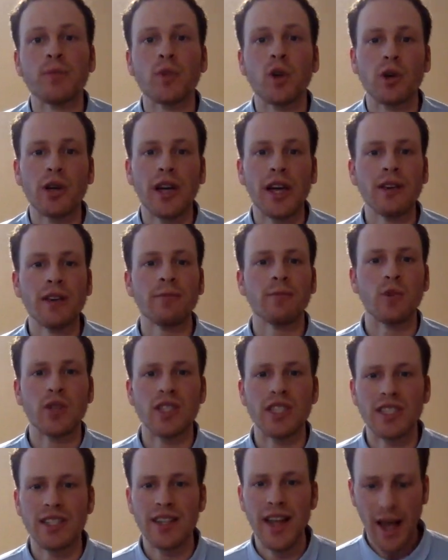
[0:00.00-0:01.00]
Okay, we
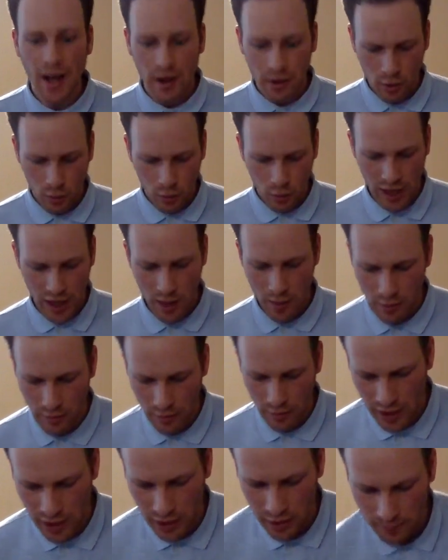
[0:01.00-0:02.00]
did that. We came over
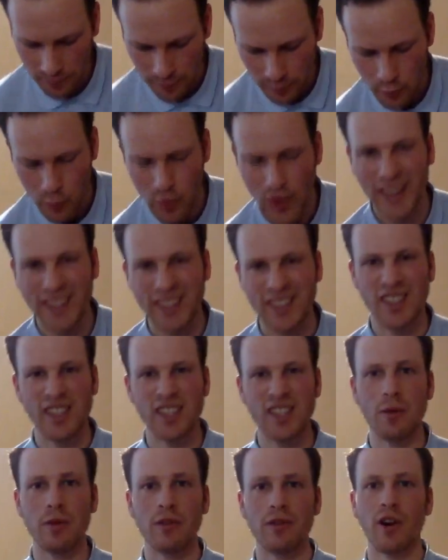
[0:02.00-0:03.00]
here, practice
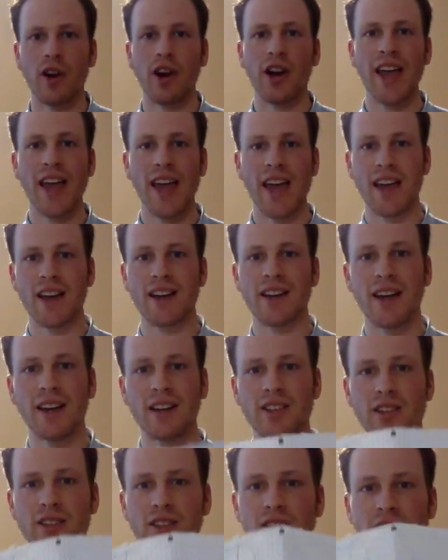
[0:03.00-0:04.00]
some of our hand
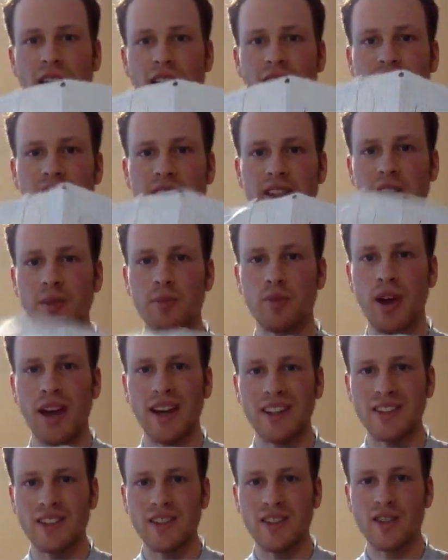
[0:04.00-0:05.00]
exercises,
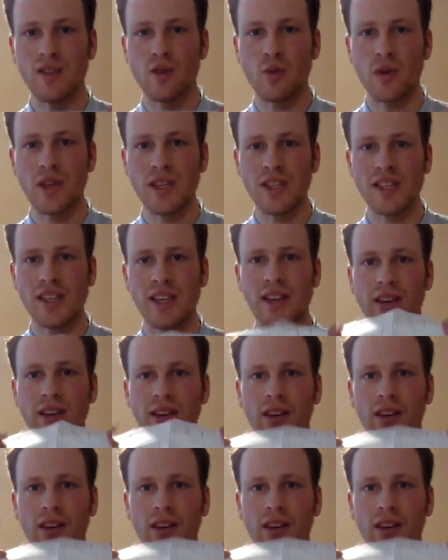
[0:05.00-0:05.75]
practice squeezing,